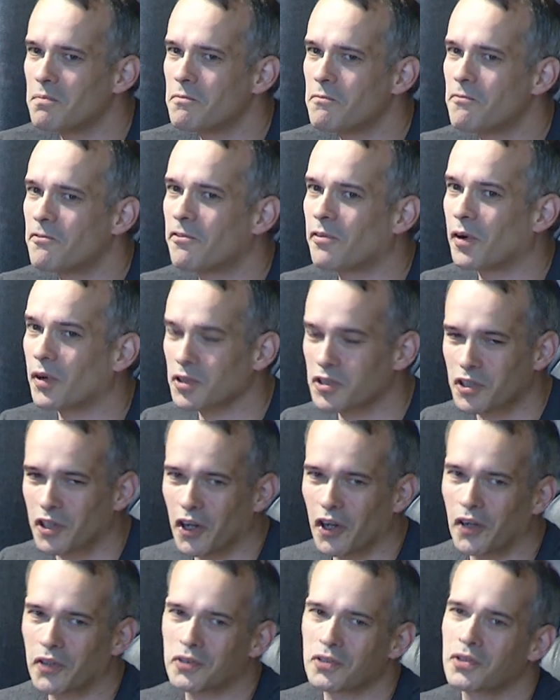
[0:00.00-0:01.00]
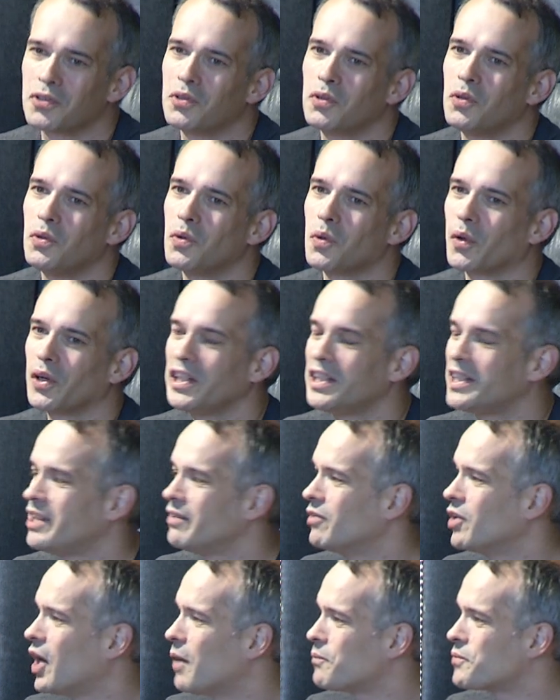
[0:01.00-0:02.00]
forced us to really
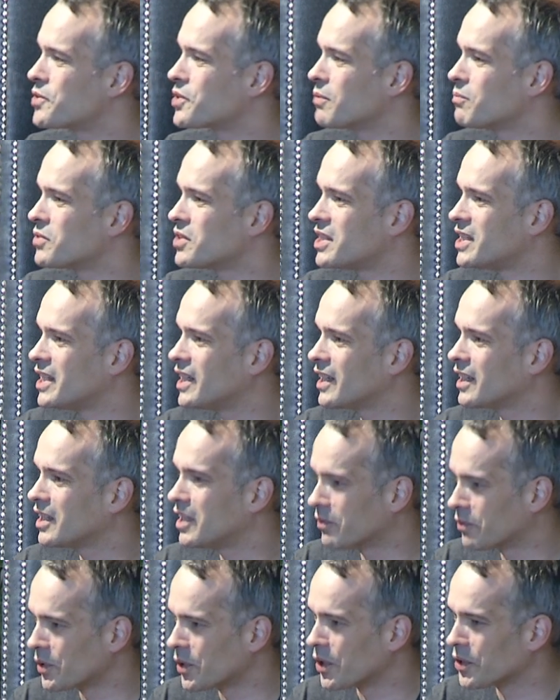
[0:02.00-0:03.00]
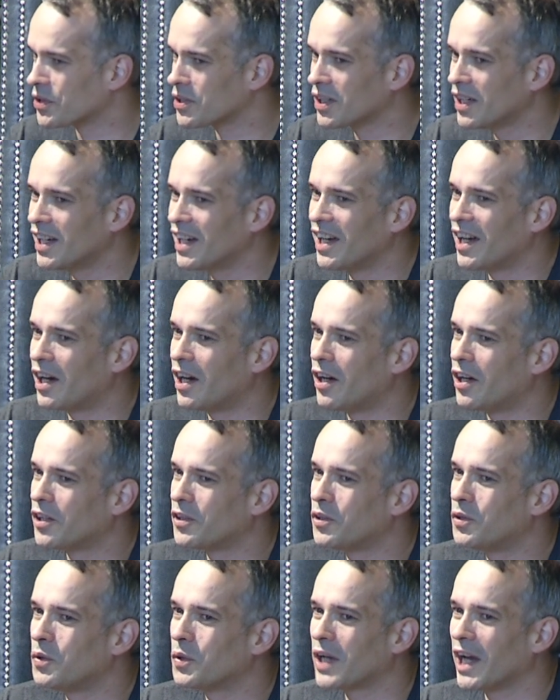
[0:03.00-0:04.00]
develop something different,
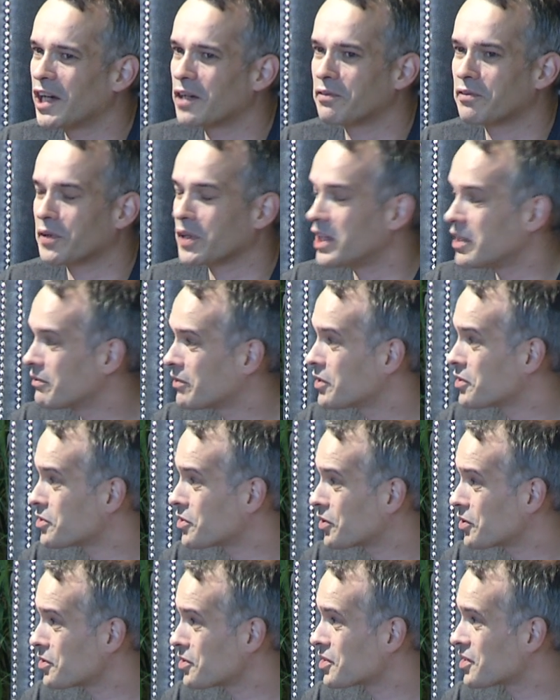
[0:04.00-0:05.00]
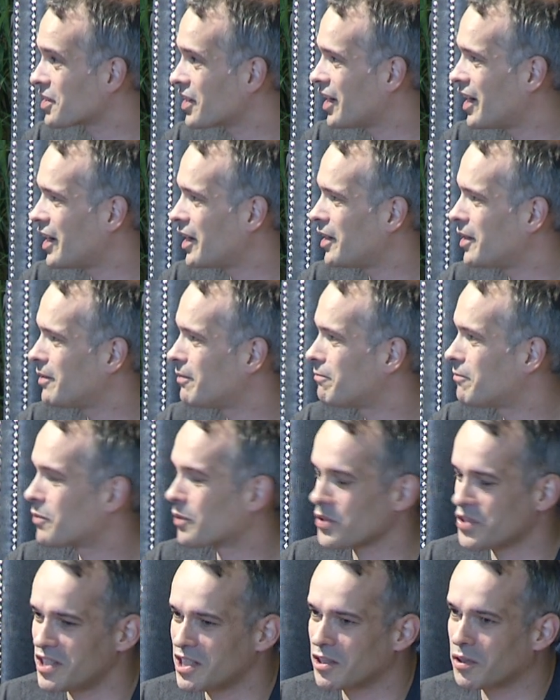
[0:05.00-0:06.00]
to kind of reinvent search for
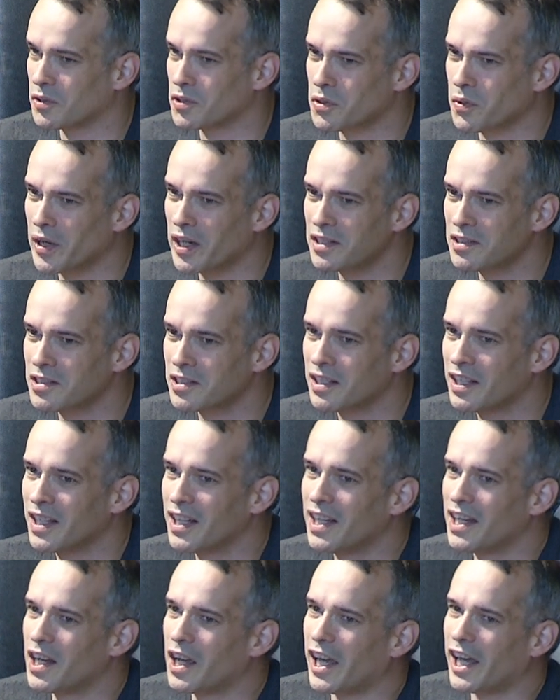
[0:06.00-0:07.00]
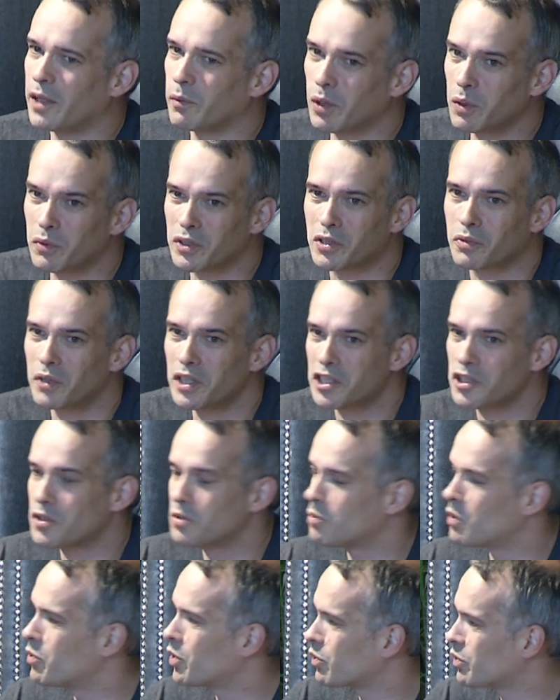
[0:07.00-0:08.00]
these constraints. And when we switched to
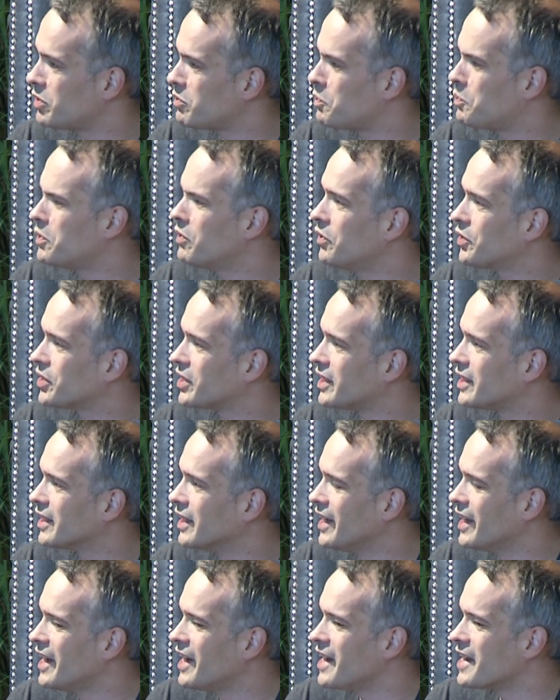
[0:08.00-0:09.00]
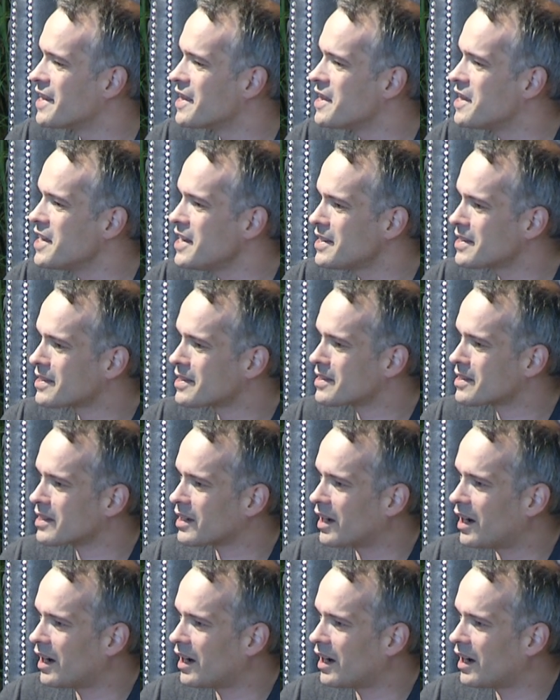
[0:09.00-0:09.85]
mobile, when we pivoted, this